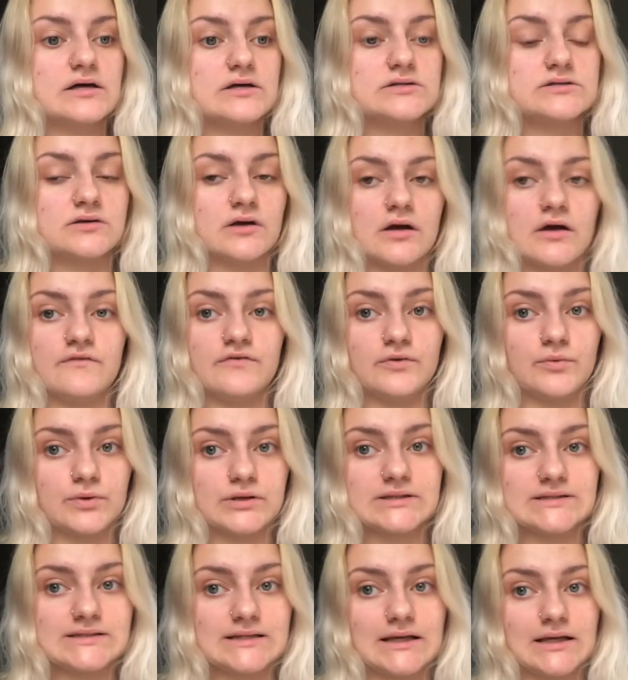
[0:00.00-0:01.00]
So if you
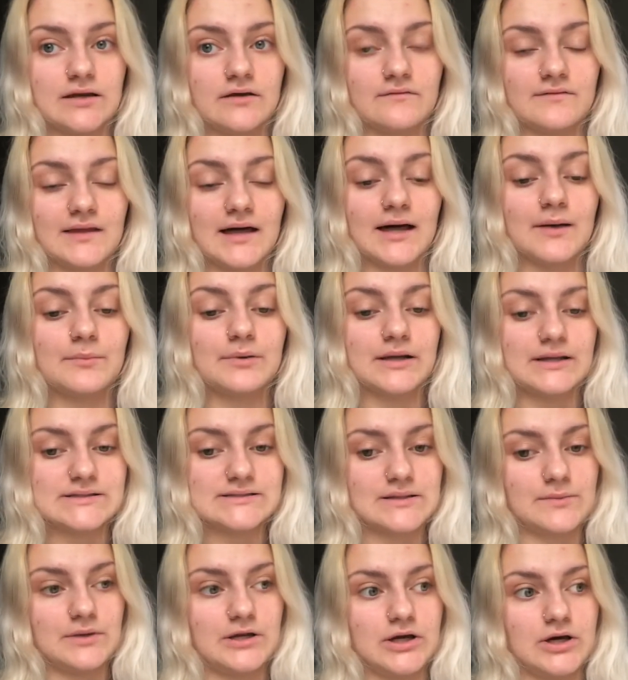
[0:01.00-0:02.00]
want to see any of that,
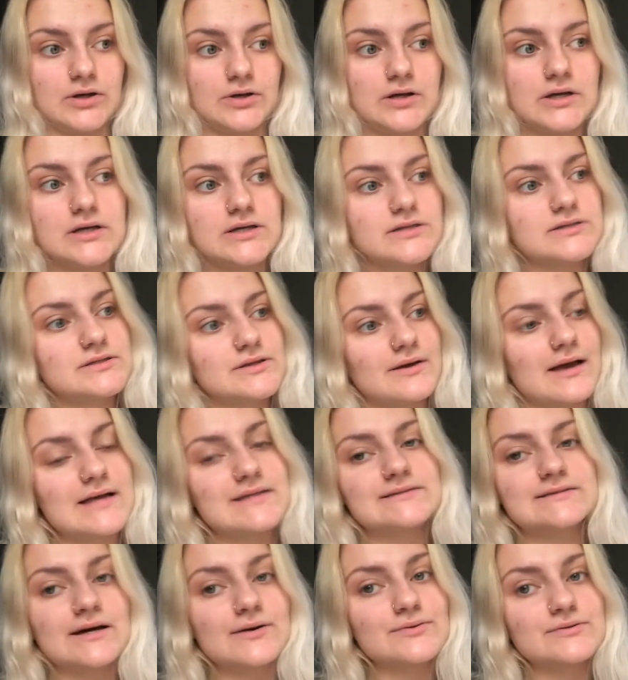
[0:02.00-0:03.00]
please let me know. So
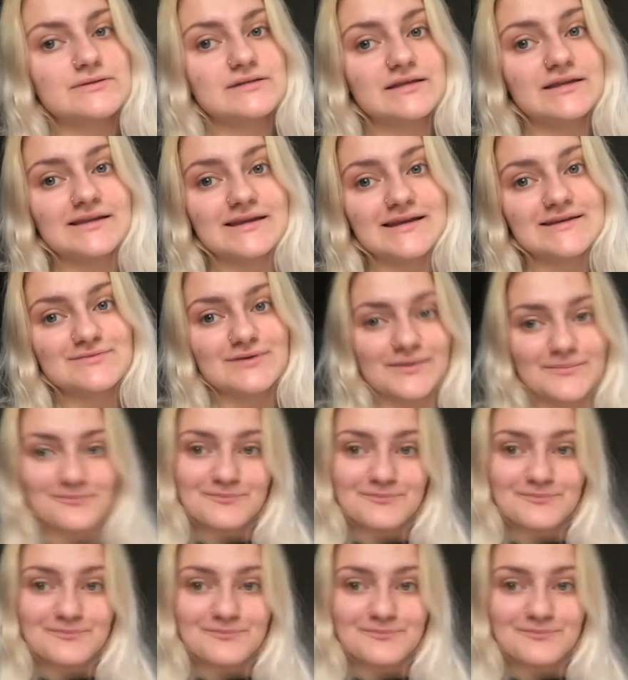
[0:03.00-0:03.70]
yes, I will see you in the next one.